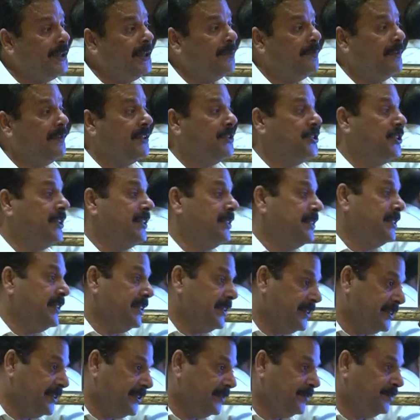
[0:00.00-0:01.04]
behavior
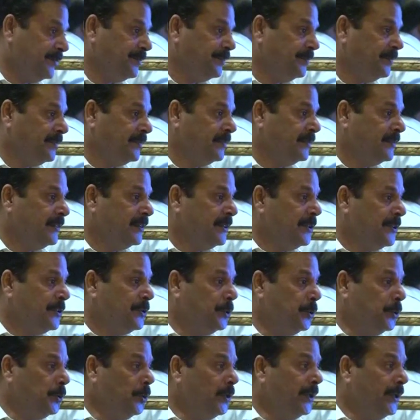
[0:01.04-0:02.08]
changes.
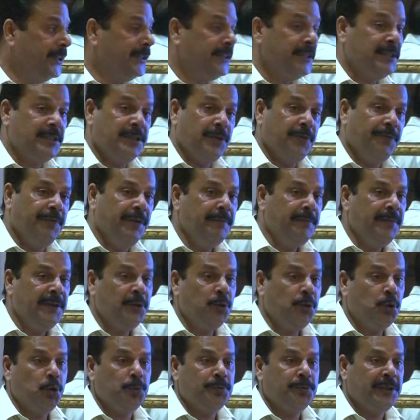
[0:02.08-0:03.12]
So it is the
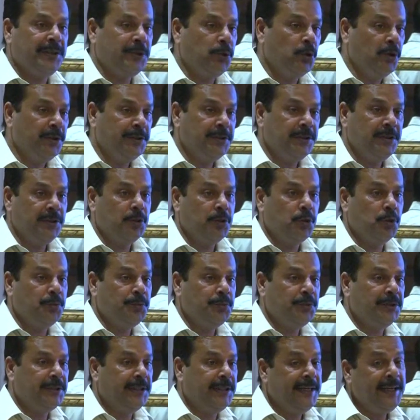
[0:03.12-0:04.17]
women groups, adolescent
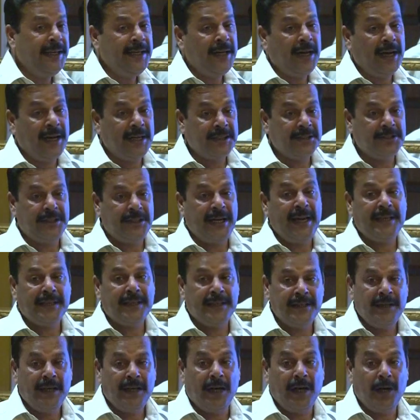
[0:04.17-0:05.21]
groups, they are
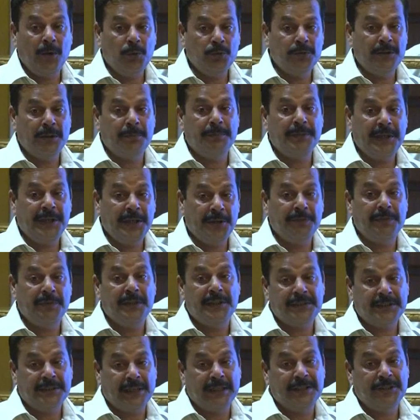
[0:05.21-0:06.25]
tracking how the
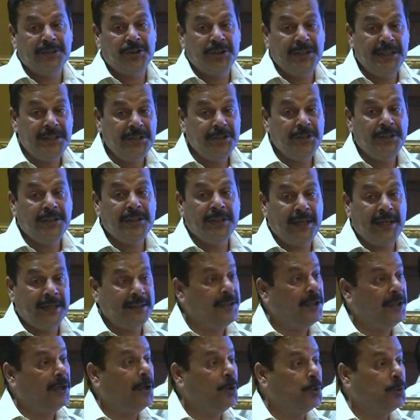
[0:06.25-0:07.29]
behaviors are changing
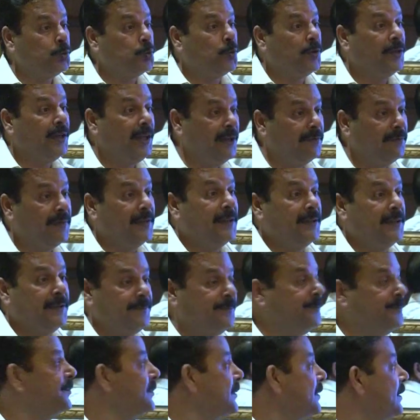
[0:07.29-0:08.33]
at the household level.
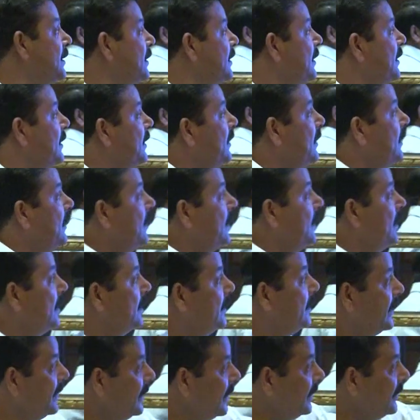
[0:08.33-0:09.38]

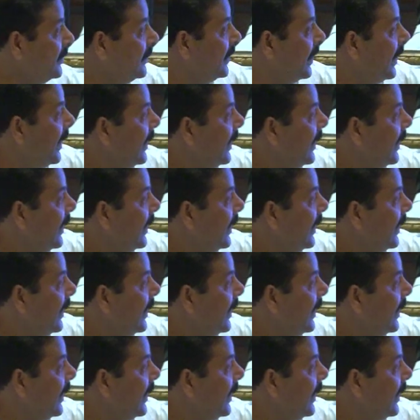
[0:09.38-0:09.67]
This is